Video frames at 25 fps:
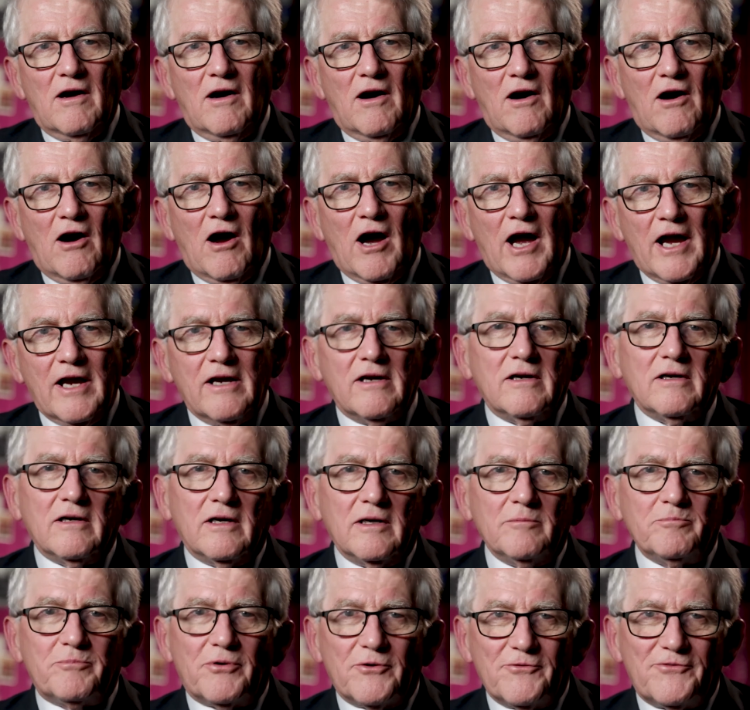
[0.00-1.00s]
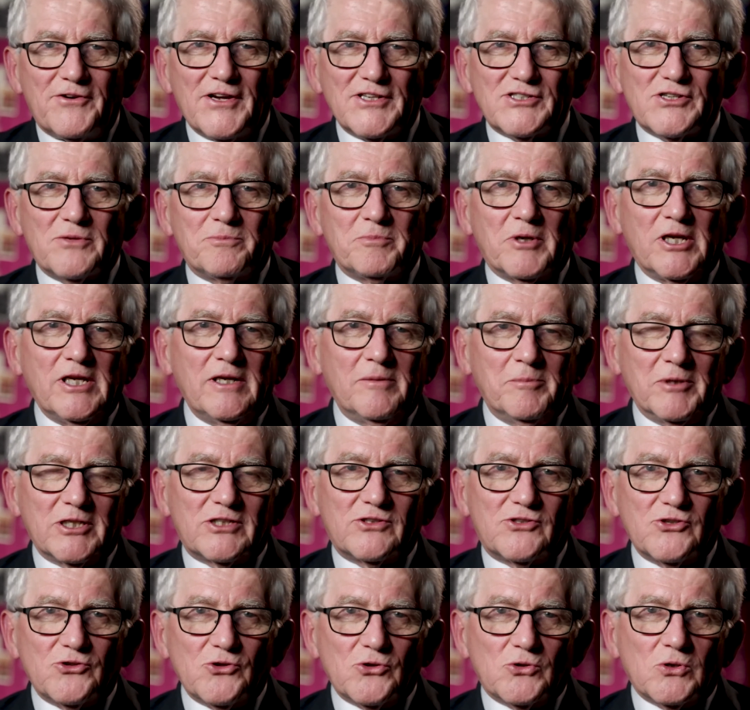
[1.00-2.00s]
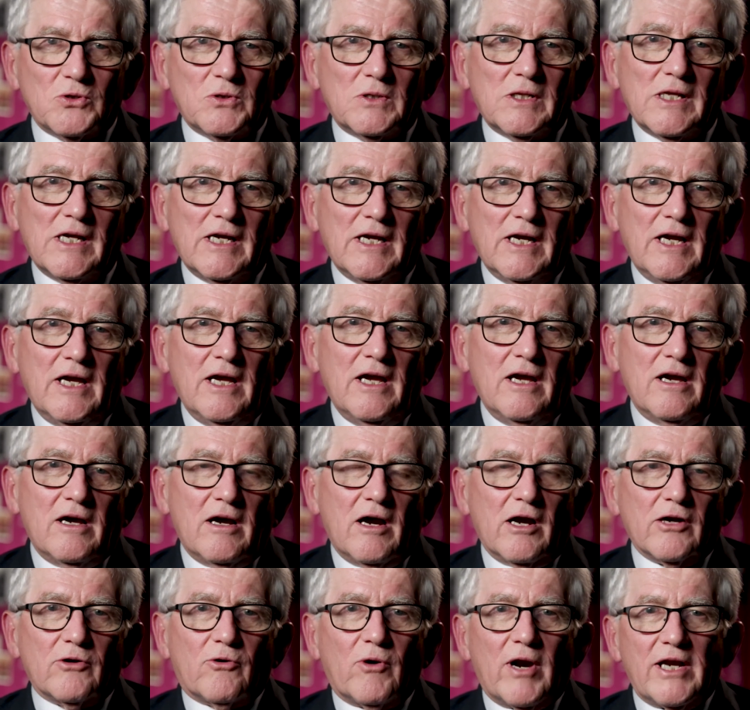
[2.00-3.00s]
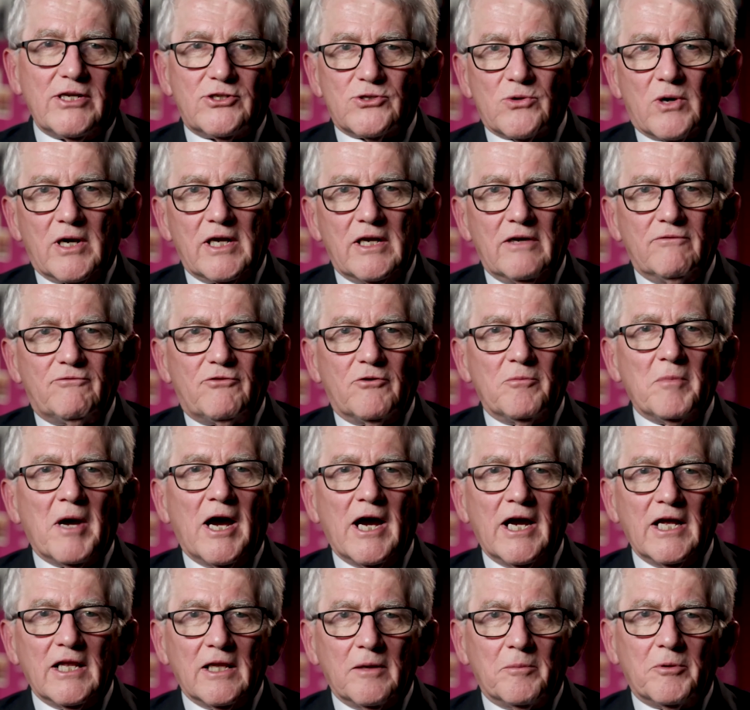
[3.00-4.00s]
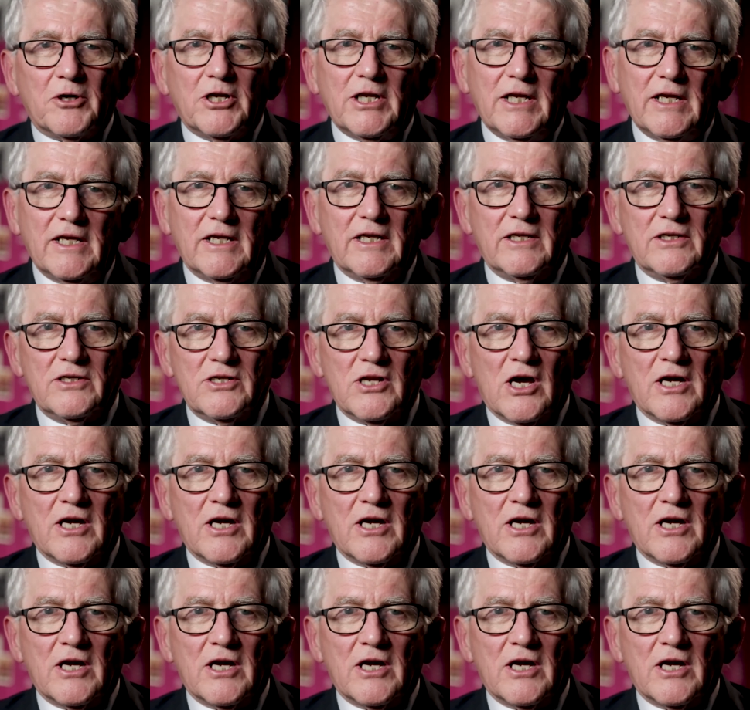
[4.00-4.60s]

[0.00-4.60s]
Hi, I'm Professor Peter McDougall. I graduated from Halebury in